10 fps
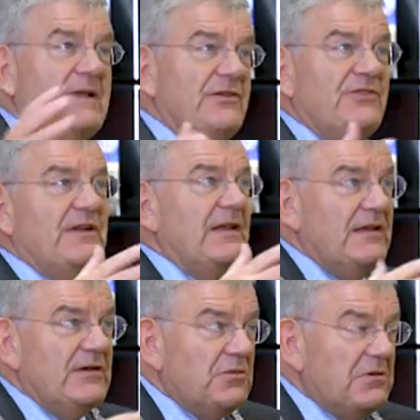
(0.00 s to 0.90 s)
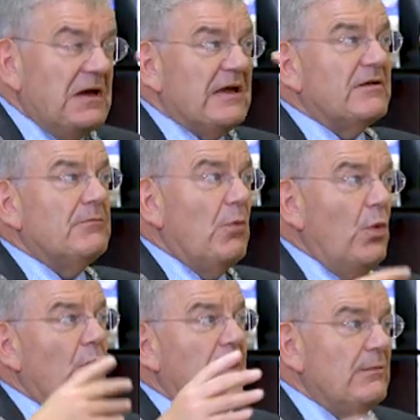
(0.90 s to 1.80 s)
in the city, you hear
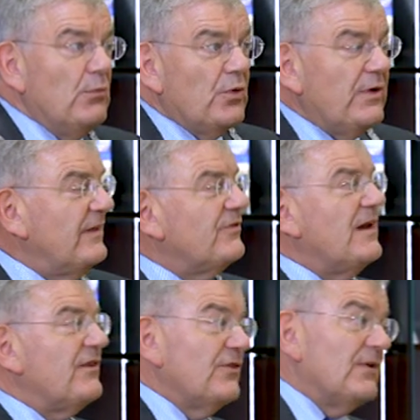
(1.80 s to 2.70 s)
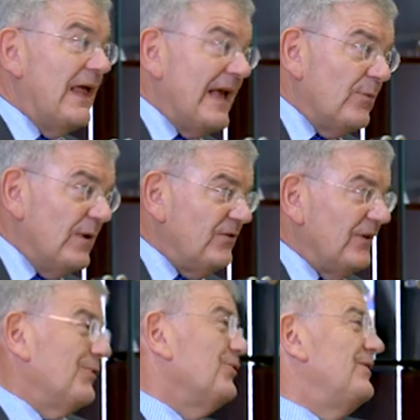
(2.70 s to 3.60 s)
more and more international language,
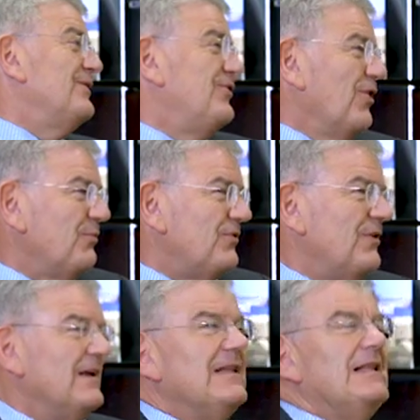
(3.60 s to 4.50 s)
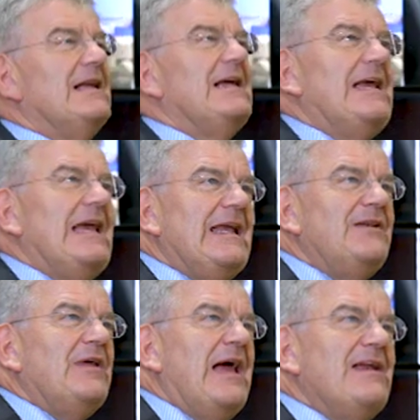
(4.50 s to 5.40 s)
and also in shops.
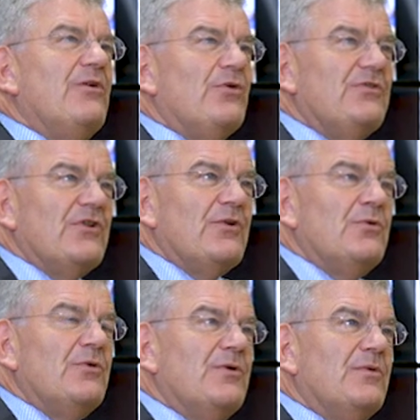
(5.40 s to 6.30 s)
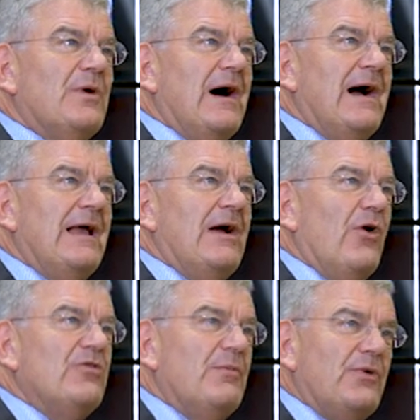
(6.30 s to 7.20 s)
And also,
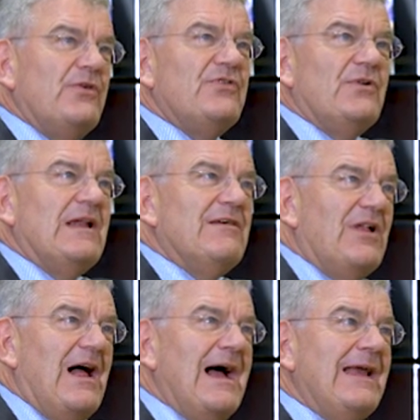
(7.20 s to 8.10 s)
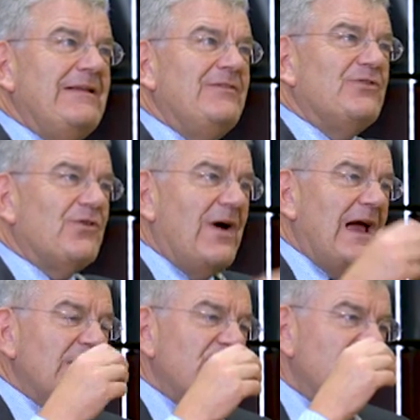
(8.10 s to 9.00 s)
on a personal level, I
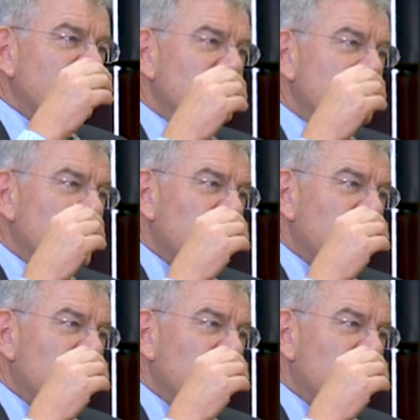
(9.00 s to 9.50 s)
try to